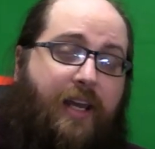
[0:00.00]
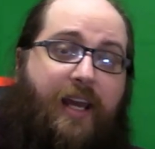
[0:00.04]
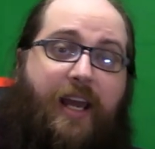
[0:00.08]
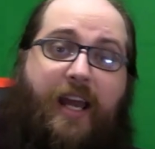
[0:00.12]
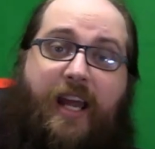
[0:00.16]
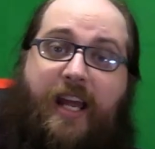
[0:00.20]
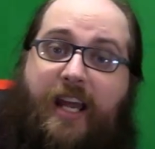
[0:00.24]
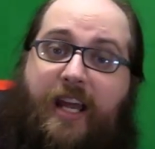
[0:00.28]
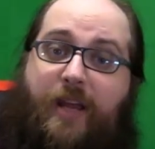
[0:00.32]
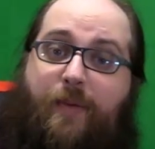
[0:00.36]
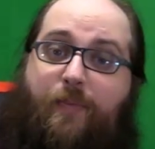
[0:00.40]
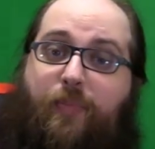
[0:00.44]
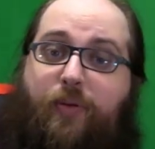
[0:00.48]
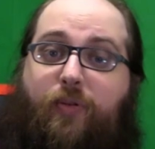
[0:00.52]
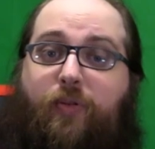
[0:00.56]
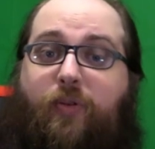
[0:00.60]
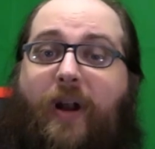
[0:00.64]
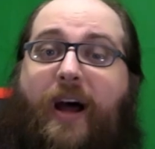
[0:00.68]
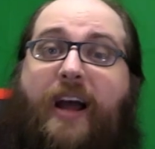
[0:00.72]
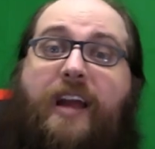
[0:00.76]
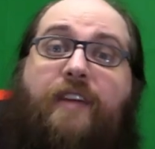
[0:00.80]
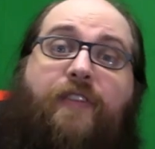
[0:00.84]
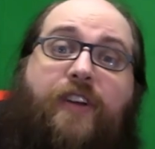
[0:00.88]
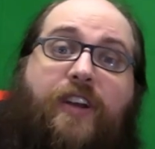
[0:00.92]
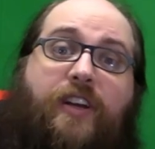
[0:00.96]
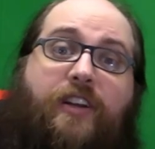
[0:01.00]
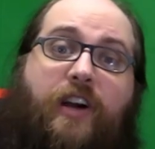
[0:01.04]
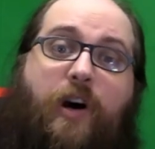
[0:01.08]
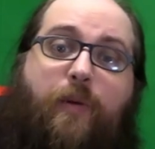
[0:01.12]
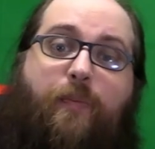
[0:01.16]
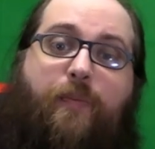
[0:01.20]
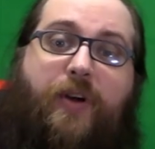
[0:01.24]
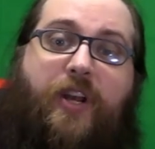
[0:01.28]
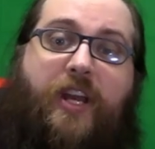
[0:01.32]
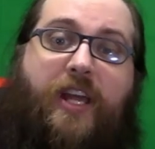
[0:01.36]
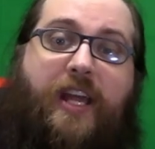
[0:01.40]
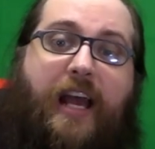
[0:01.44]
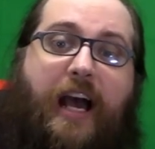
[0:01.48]
A private
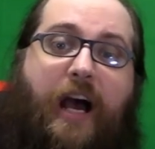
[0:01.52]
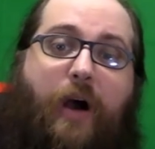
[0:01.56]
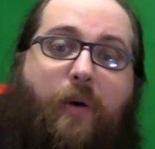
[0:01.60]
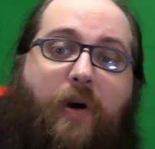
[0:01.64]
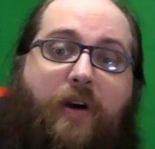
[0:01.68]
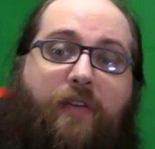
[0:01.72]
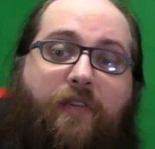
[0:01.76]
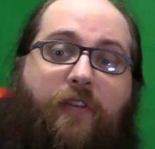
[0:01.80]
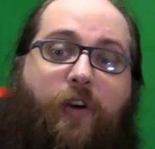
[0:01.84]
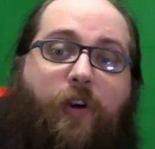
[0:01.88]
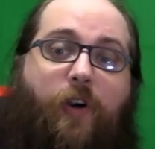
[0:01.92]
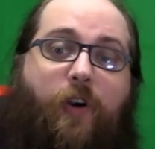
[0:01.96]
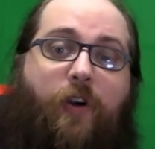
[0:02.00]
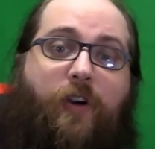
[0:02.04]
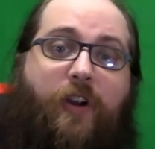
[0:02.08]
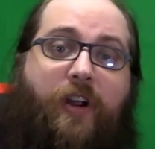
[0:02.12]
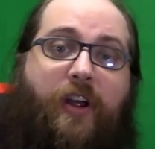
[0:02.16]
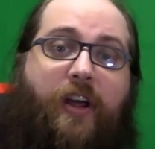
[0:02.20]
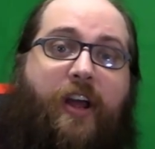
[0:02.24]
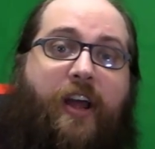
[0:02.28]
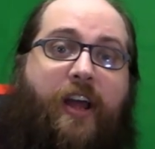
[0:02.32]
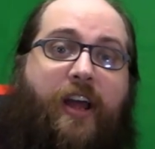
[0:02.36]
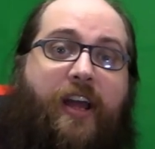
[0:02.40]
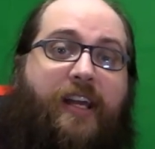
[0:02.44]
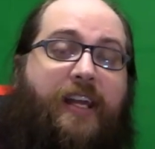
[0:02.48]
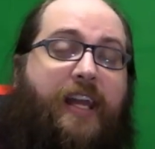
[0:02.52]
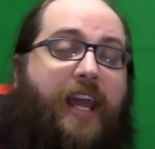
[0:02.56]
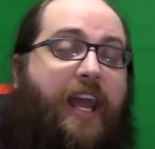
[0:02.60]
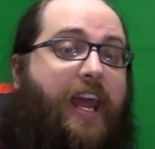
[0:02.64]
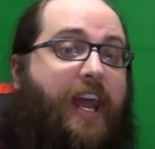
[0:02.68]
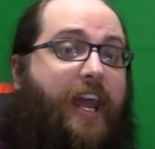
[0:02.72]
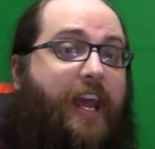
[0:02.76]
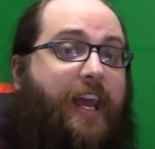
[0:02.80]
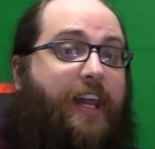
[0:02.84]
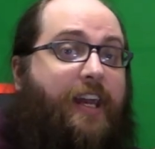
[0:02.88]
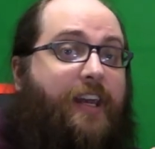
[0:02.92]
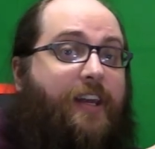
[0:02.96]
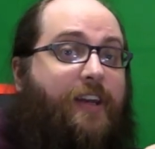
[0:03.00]
company, however,
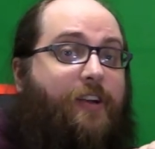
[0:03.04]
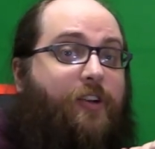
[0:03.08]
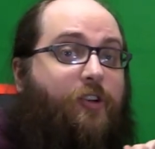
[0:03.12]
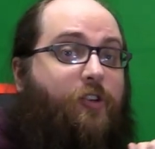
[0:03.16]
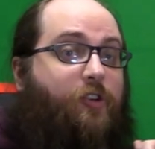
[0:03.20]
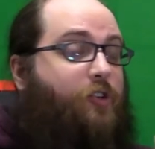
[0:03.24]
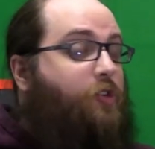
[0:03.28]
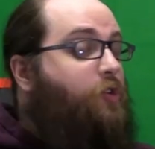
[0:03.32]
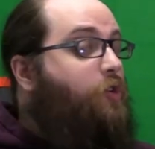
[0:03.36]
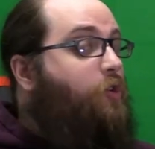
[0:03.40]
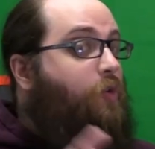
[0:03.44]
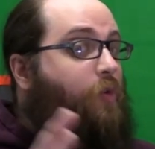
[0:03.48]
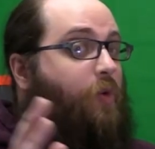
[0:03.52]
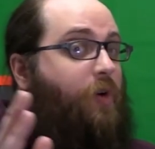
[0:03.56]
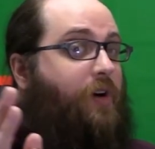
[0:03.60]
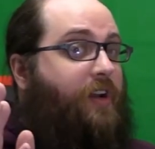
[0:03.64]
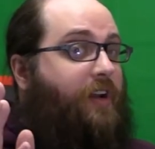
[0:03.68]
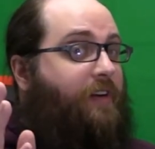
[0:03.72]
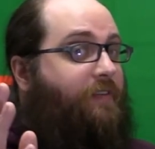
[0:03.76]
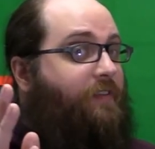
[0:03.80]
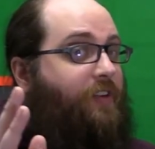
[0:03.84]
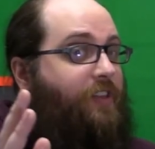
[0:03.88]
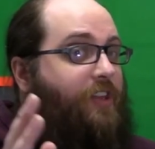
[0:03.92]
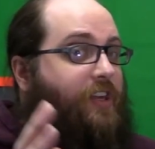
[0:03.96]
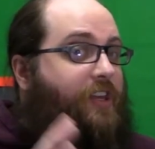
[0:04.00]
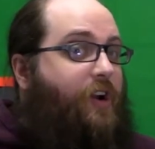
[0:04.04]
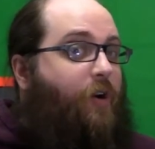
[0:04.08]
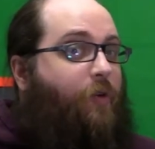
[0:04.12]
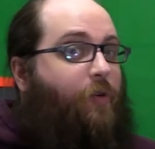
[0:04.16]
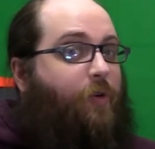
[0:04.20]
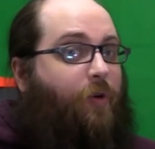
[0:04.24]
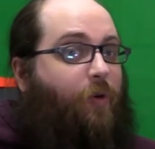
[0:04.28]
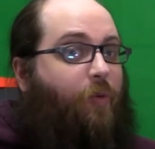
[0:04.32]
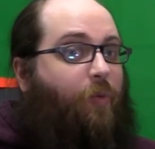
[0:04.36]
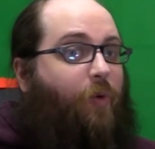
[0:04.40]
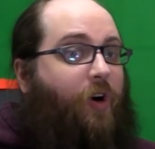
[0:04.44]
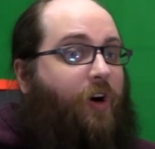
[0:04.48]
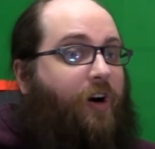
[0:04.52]
can do whatever the
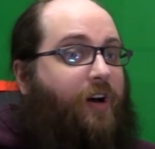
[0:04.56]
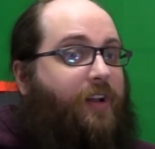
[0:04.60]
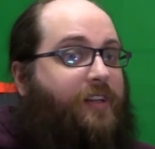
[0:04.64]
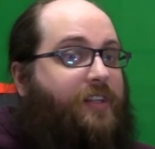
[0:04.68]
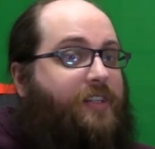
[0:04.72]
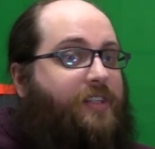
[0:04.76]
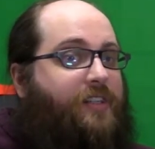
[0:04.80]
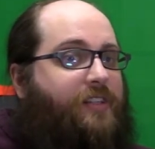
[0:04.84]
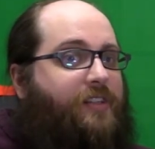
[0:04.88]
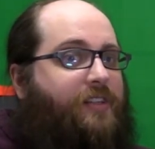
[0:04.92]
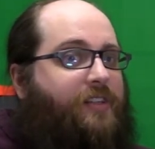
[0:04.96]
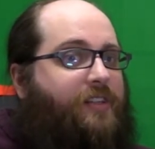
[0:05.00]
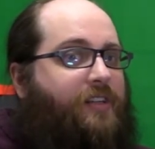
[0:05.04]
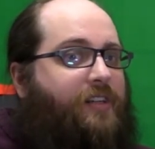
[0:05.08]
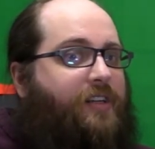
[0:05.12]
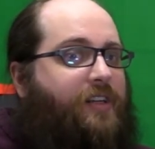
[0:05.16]
owner wants.